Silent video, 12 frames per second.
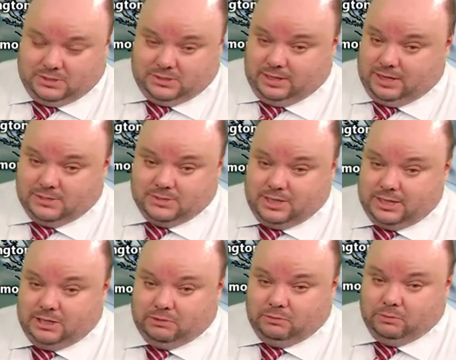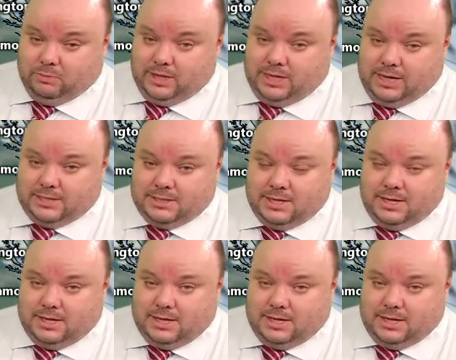Staying sunny through the weekend,